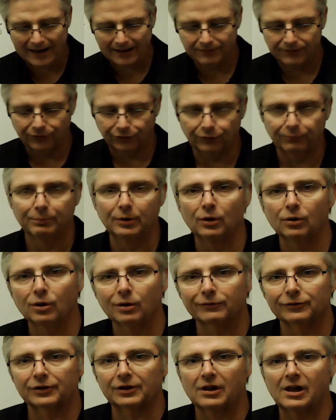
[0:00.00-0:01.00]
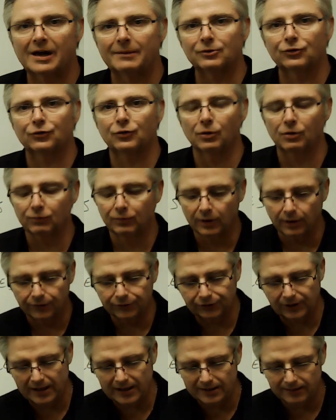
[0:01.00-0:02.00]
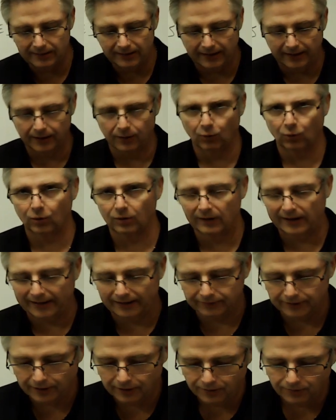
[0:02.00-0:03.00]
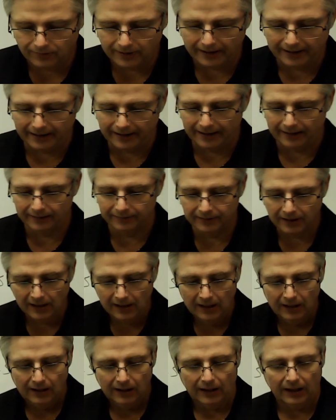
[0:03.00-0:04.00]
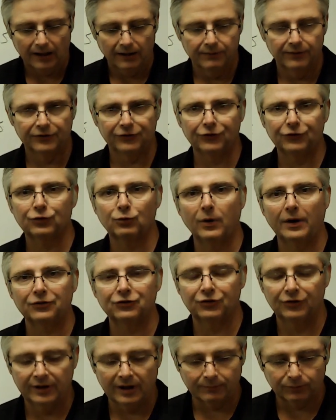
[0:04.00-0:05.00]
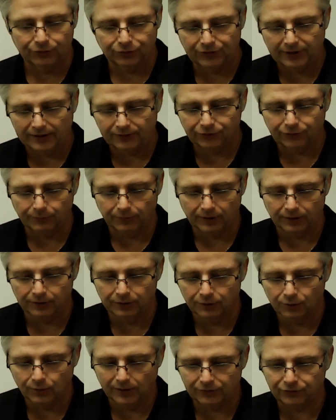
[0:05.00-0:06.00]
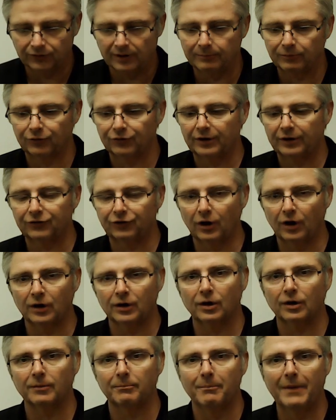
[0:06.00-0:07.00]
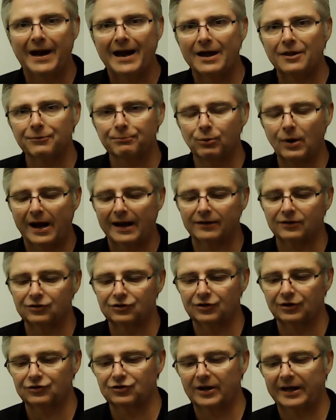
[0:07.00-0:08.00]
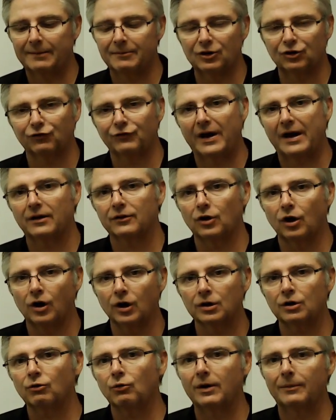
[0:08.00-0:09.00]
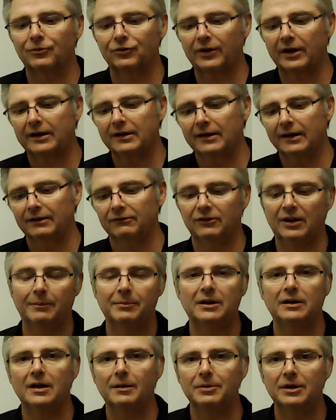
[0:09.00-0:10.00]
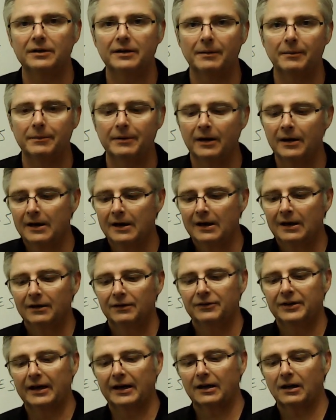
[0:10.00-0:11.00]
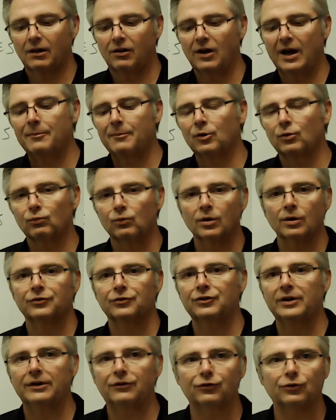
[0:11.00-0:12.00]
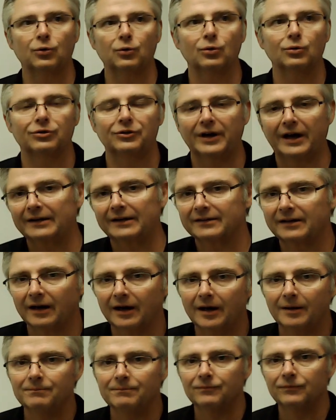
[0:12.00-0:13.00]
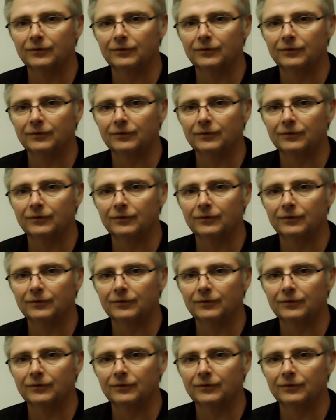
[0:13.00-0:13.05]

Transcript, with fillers: This is Bill over at the Climer School of Real Estate in Orlando, and this is question number 6, so we're going to do question number 6 on our math practice exam that's found on our website at www.climerrealestateschool.com.